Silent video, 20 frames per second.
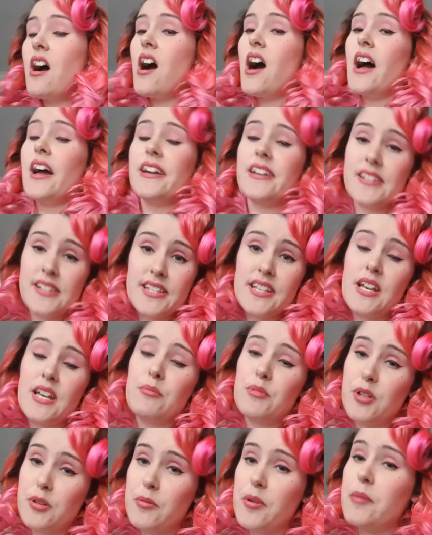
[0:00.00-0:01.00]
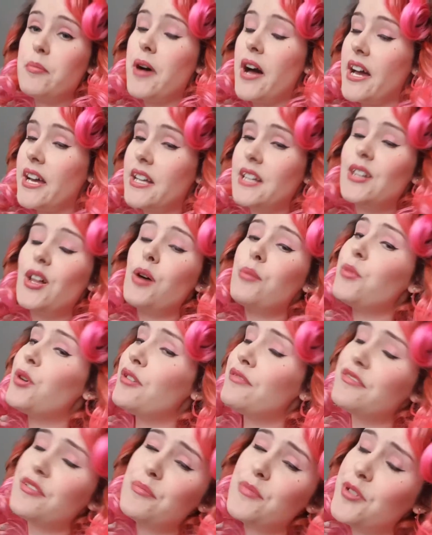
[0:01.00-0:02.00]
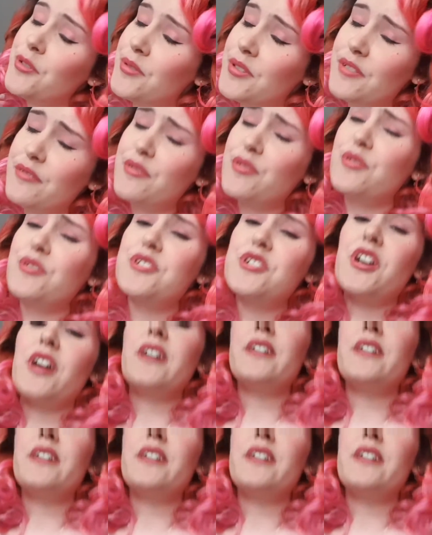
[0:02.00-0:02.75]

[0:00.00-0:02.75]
I can see I'm going to be buying a lot more from you in the future.